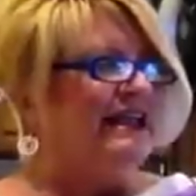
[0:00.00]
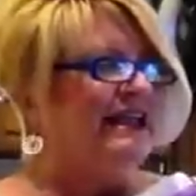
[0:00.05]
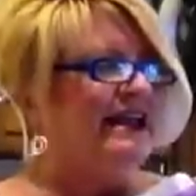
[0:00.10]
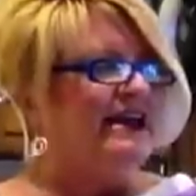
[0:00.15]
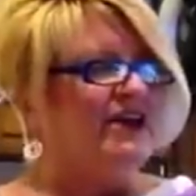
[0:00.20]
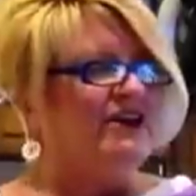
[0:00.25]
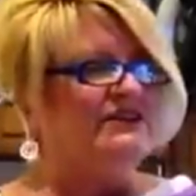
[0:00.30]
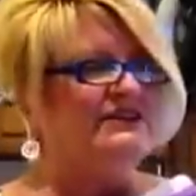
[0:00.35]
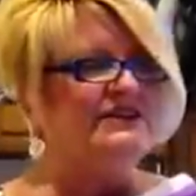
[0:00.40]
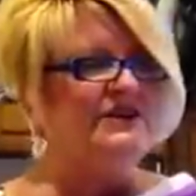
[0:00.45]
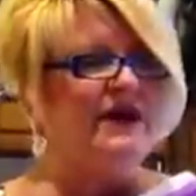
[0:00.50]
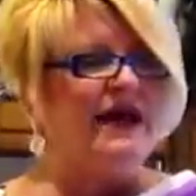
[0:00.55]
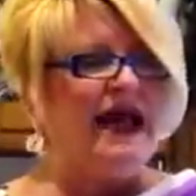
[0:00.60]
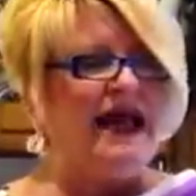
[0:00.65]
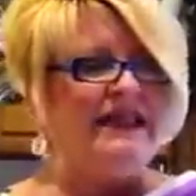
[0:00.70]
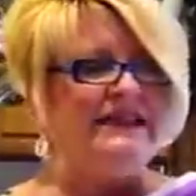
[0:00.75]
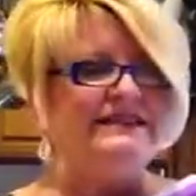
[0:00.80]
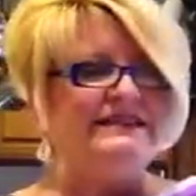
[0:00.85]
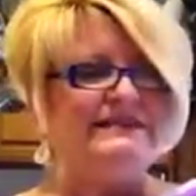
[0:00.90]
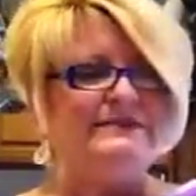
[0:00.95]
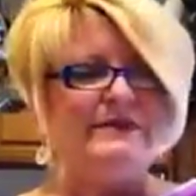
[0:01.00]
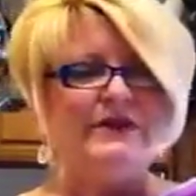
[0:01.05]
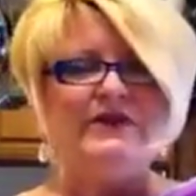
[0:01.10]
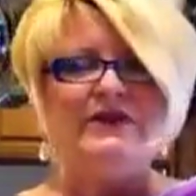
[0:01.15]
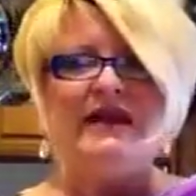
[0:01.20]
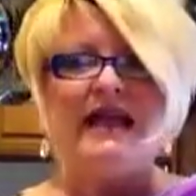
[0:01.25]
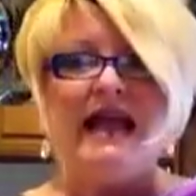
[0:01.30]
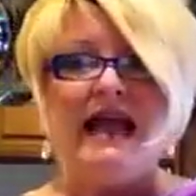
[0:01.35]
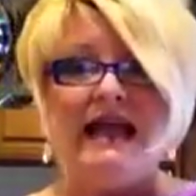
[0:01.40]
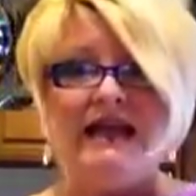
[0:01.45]
I also added some other
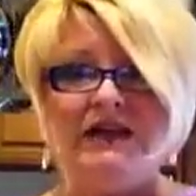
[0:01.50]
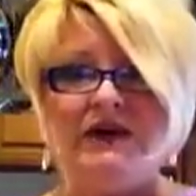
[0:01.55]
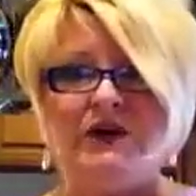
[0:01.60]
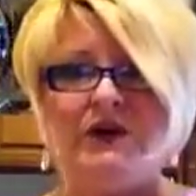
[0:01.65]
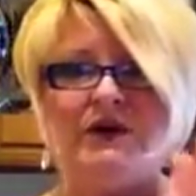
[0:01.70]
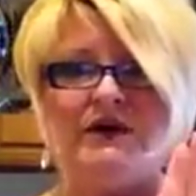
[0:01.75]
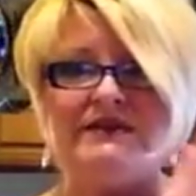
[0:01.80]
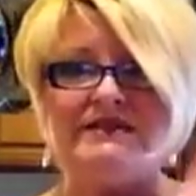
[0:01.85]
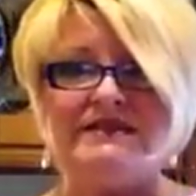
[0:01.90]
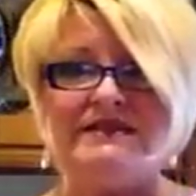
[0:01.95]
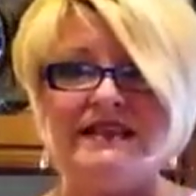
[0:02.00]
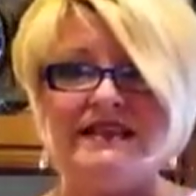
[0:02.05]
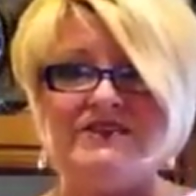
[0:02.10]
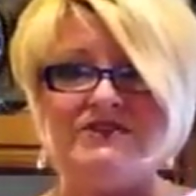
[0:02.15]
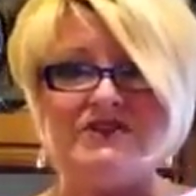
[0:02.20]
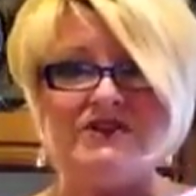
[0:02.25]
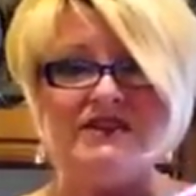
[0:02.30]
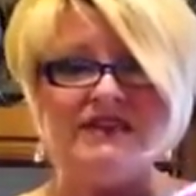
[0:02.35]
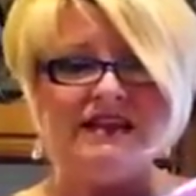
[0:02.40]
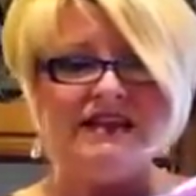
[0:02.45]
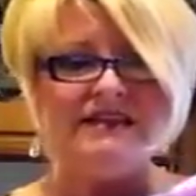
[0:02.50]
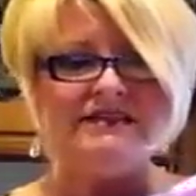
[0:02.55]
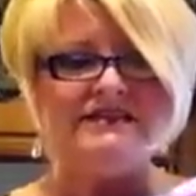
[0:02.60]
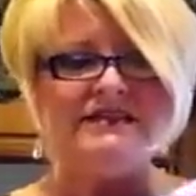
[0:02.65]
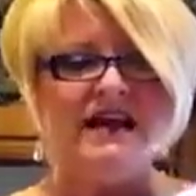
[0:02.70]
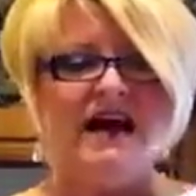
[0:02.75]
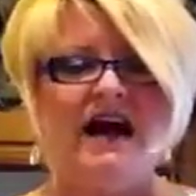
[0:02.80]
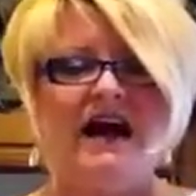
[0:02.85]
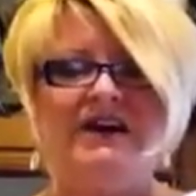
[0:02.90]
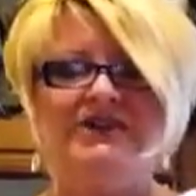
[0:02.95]
categories. These are things
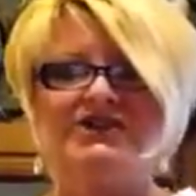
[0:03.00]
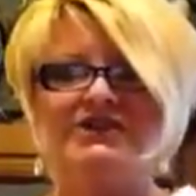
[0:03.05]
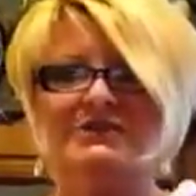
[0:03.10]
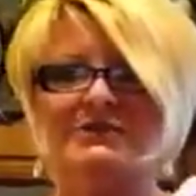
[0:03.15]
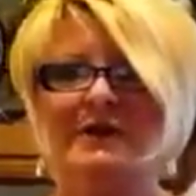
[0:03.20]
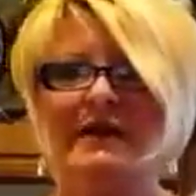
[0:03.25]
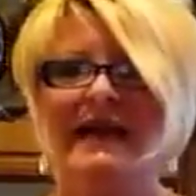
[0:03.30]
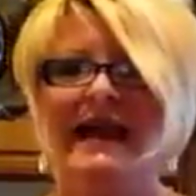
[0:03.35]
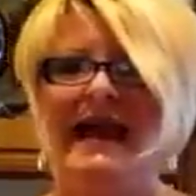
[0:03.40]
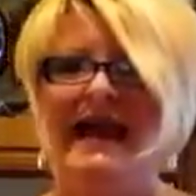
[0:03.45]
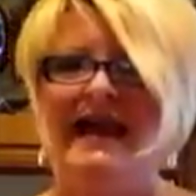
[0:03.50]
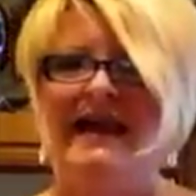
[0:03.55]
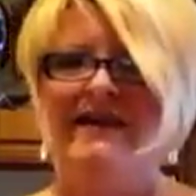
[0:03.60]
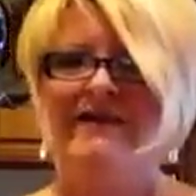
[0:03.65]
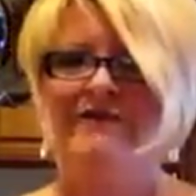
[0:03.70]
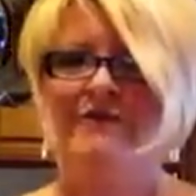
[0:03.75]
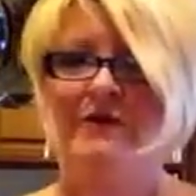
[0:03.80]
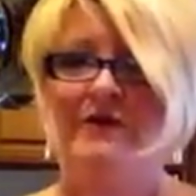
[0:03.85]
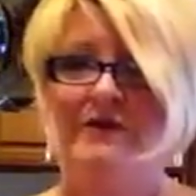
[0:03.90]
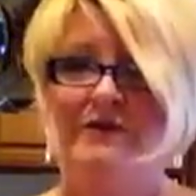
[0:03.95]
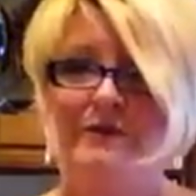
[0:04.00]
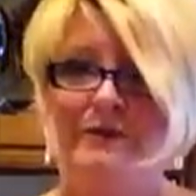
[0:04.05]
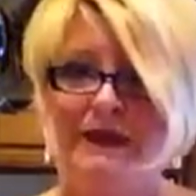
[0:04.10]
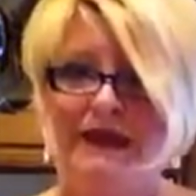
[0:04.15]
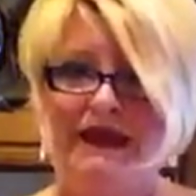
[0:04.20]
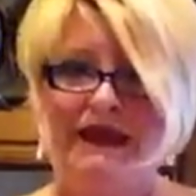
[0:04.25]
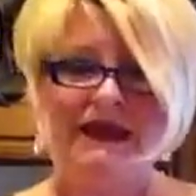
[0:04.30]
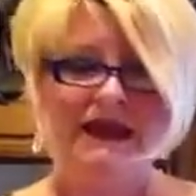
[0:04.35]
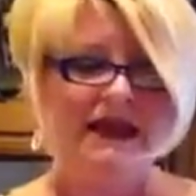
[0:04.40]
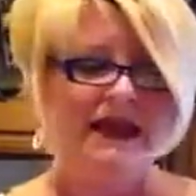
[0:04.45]
that I just want to have with
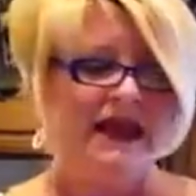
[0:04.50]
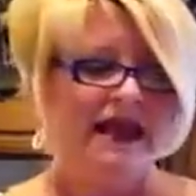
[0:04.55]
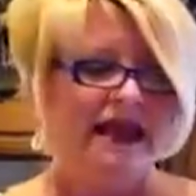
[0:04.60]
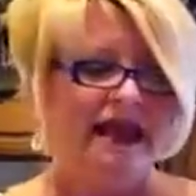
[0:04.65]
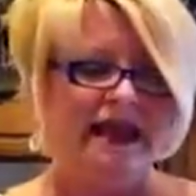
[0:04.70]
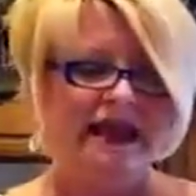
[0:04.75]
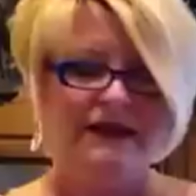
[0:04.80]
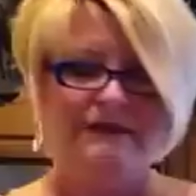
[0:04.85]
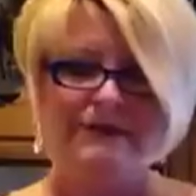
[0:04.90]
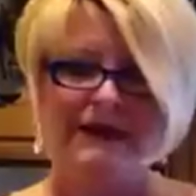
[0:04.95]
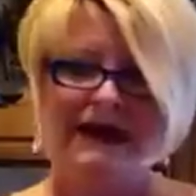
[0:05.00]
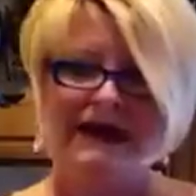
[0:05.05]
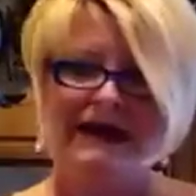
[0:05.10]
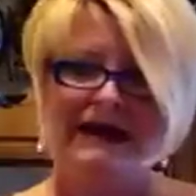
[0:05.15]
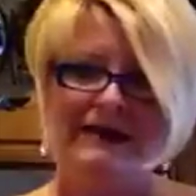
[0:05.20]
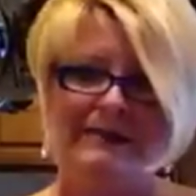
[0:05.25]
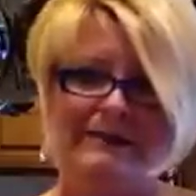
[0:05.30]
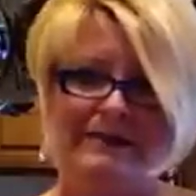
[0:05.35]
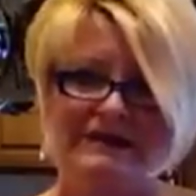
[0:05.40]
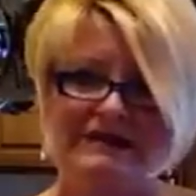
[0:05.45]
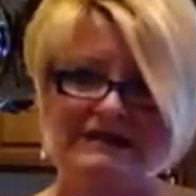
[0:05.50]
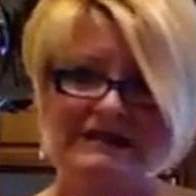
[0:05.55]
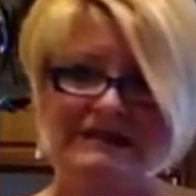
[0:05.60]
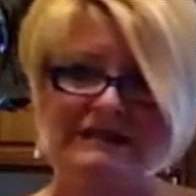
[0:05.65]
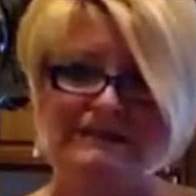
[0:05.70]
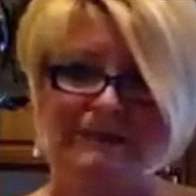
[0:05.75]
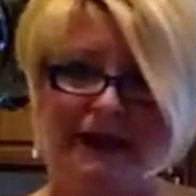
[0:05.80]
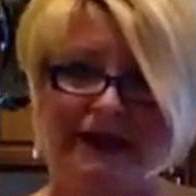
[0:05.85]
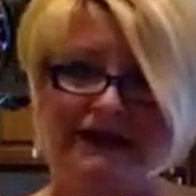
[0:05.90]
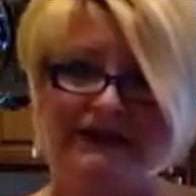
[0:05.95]
me in my
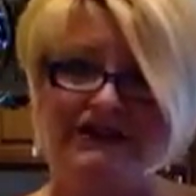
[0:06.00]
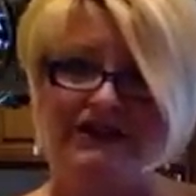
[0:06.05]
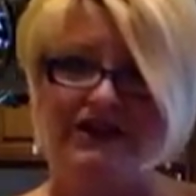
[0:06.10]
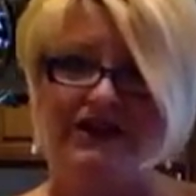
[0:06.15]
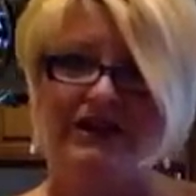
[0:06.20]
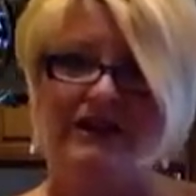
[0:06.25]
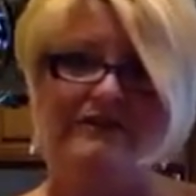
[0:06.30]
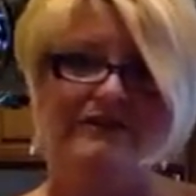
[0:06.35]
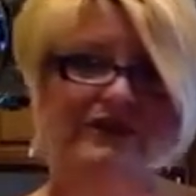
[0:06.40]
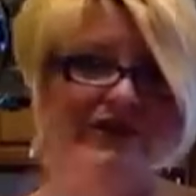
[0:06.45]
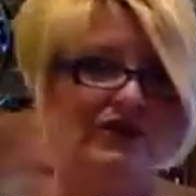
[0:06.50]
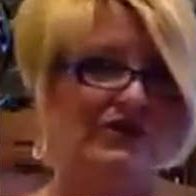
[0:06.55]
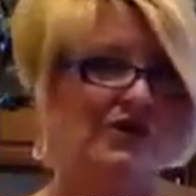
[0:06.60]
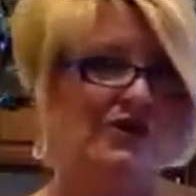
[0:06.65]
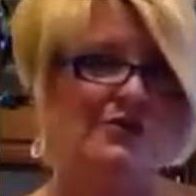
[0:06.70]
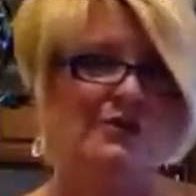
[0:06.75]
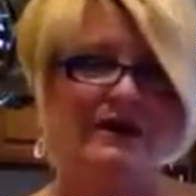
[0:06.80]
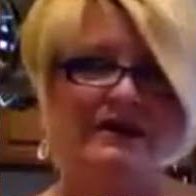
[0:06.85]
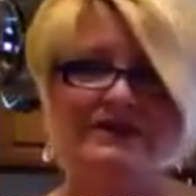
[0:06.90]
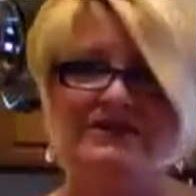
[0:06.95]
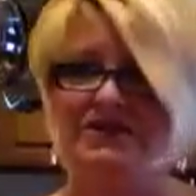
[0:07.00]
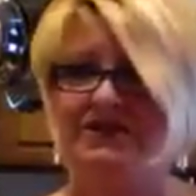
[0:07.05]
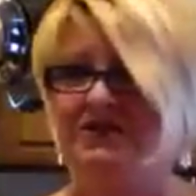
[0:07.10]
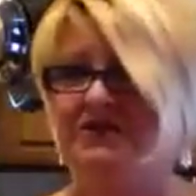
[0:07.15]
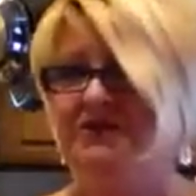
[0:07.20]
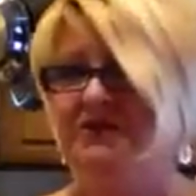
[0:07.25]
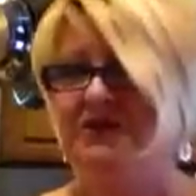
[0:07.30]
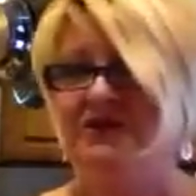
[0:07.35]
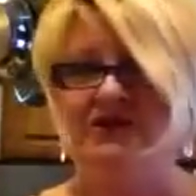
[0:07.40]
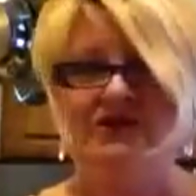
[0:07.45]
business binder. If you don't want
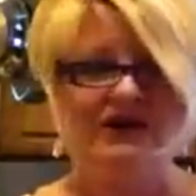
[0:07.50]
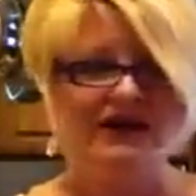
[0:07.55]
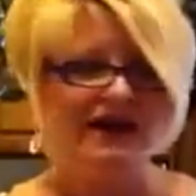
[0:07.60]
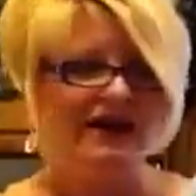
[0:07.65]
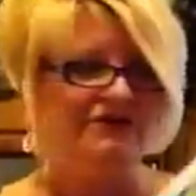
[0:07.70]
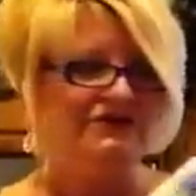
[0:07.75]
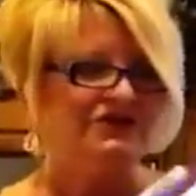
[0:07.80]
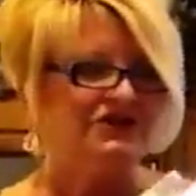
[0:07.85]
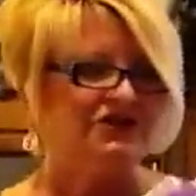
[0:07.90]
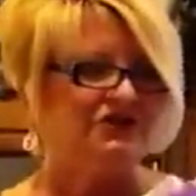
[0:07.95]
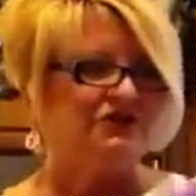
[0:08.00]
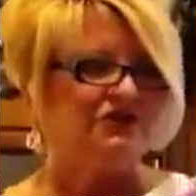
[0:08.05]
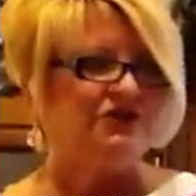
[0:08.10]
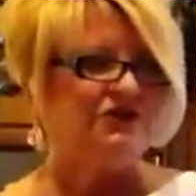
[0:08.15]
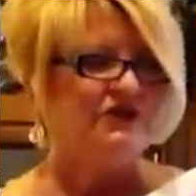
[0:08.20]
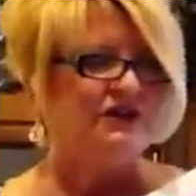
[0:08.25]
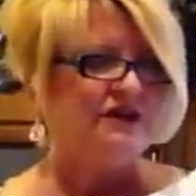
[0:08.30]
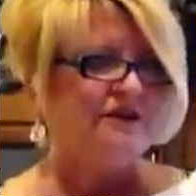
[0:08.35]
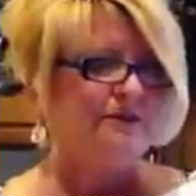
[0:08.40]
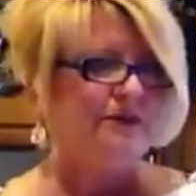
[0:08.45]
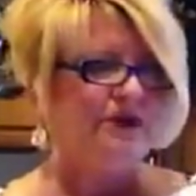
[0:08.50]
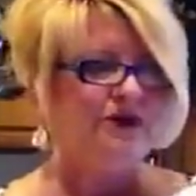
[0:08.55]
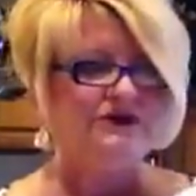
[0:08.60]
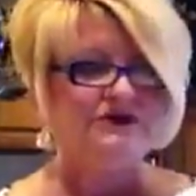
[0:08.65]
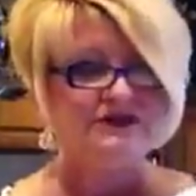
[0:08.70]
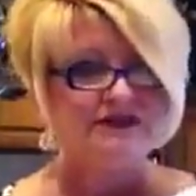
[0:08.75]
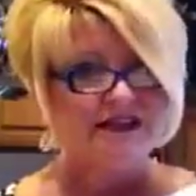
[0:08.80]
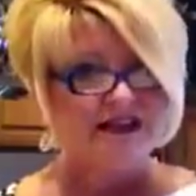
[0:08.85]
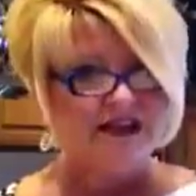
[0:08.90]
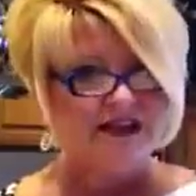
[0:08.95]
to, you don't have to. You can
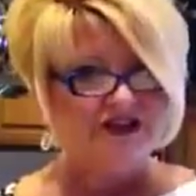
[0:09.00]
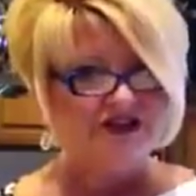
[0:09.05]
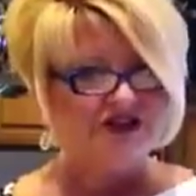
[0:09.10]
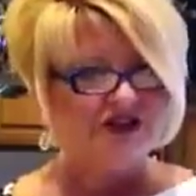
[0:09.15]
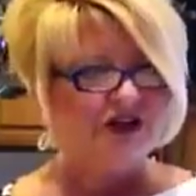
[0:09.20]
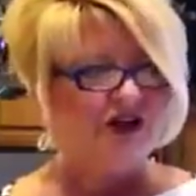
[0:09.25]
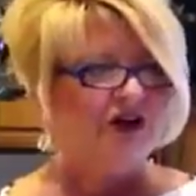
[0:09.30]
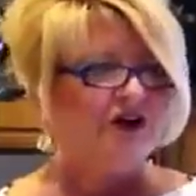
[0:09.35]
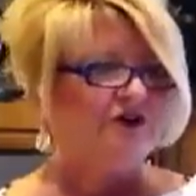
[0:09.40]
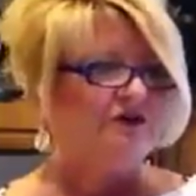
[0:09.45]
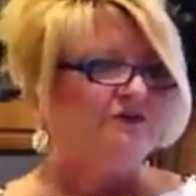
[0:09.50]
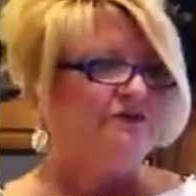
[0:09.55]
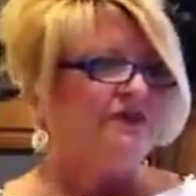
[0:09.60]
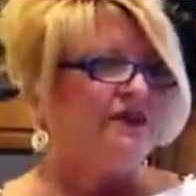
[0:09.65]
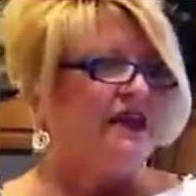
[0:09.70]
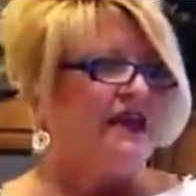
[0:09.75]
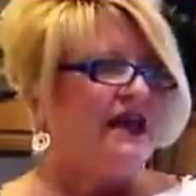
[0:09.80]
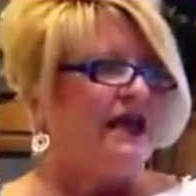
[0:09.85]
personalize your own.